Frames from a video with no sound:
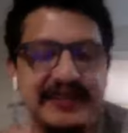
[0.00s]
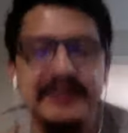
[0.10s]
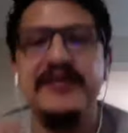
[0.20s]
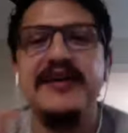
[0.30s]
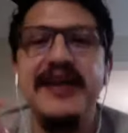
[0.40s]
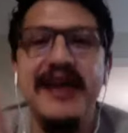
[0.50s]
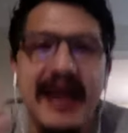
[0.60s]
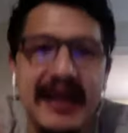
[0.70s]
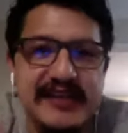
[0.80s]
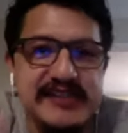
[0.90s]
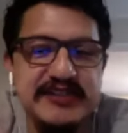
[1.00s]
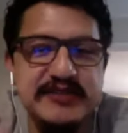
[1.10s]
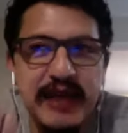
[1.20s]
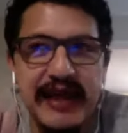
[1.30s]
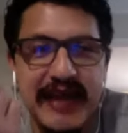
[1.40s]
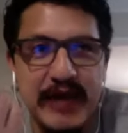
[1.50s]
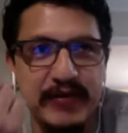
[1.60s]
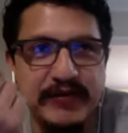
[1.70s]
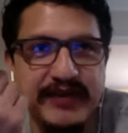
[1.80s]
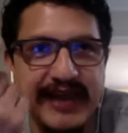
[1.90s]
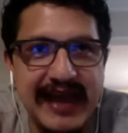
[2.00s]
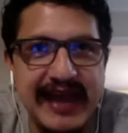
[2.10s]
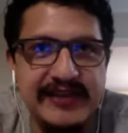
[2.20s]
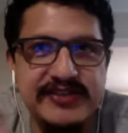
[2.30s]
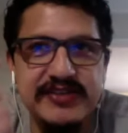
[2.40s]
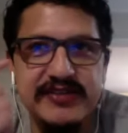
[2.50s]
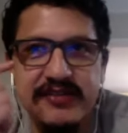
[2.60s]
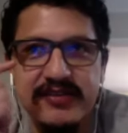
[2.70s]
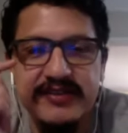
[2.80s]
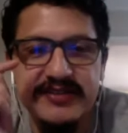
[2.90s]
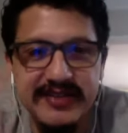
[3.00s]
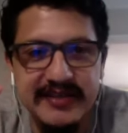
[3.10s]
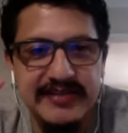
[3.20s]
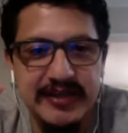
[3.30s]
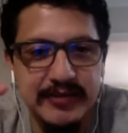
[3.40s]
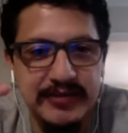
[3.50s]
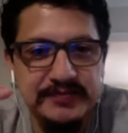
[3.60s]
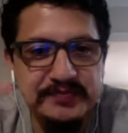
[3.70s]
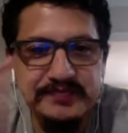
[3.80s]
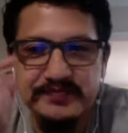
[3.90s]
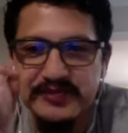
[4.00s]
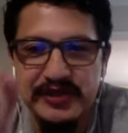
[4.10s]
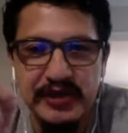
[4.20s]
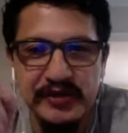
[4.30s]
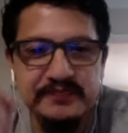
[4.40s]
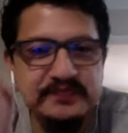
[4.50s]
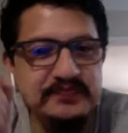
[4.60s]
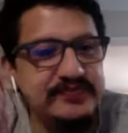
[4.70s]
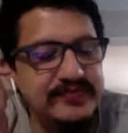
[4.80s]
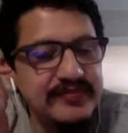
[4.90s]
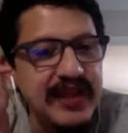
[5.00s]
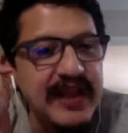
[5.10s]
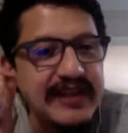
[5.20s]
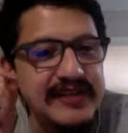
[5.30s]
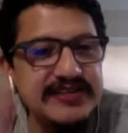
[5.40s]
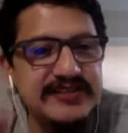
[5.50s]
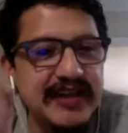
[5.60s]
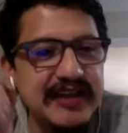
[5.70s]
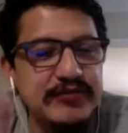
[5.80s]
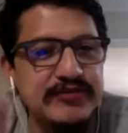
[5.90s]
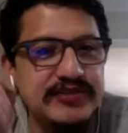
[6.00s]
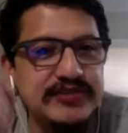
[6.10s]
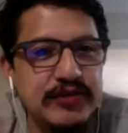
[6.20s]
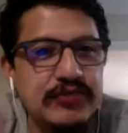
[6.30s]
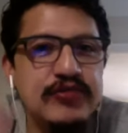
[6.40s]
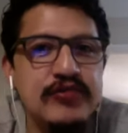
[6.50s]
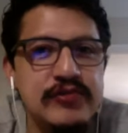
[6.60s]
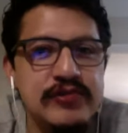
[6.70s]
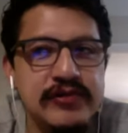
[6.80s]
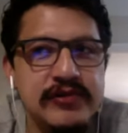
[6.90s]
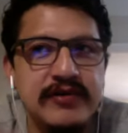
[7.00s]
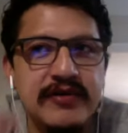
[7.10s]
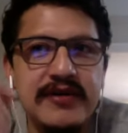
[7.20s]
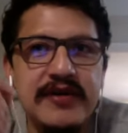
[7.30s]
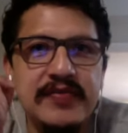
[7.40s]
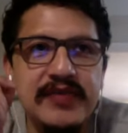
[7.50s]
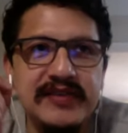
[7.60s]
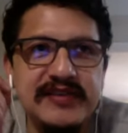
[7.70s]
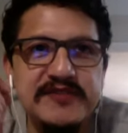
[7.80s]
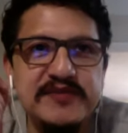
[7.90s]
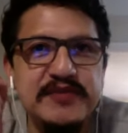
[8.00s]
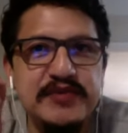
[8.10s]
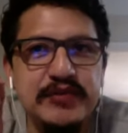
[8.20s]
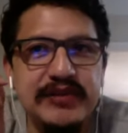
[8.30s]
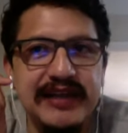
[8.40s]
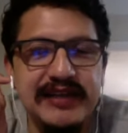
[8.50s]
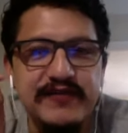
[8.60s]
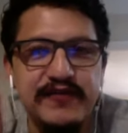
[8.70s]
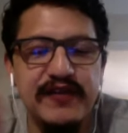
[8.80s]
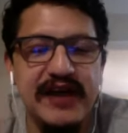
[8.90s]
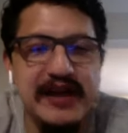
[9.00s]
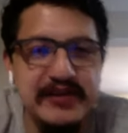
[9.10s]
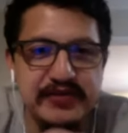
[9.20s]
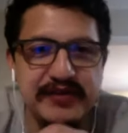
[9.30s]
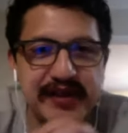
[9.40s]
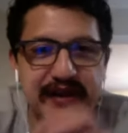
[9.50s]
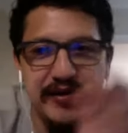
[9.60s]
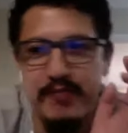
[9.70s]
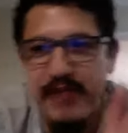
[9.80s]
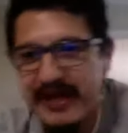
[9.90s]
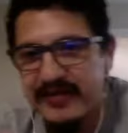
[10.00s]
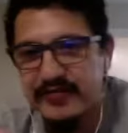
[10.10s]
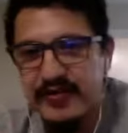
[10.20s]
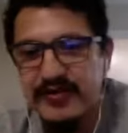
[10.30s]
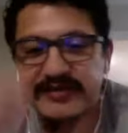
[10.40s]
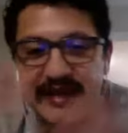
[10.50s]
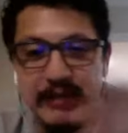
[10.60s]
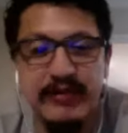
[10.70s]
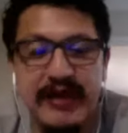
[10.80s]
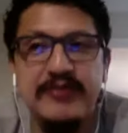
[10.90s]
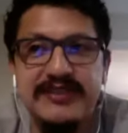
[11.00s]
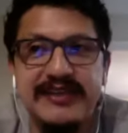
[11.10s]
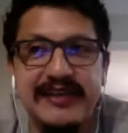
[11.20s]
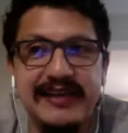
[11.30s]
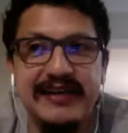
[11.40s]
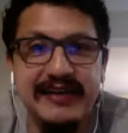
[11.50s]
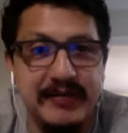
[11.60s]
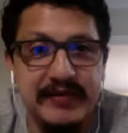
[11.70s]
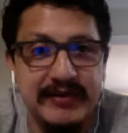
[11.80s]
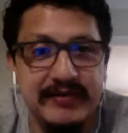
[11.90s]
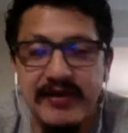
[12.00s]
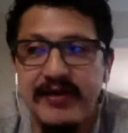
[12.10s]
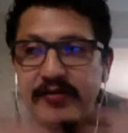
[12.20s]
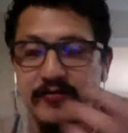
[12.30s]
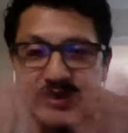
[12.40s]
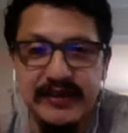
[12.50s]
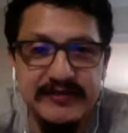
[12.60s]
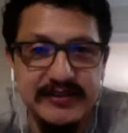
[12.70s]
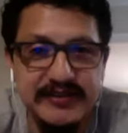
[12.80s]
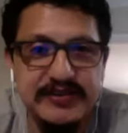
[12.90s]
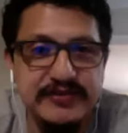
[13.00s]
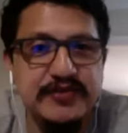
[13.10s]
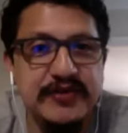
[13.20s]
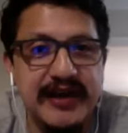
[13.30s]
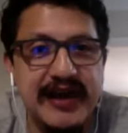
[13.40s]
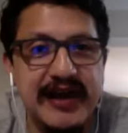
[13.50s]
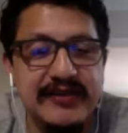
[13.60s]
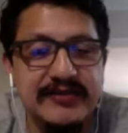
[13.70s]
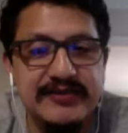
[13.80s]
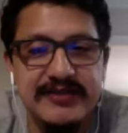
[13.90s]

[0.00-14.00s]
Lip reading: stuff, and I would catch the stunt double, you know? And I just thought it was so cool that these people would like fly through the air, bang on walls. And when I was a kid, I mean, we lived in a 2-story house,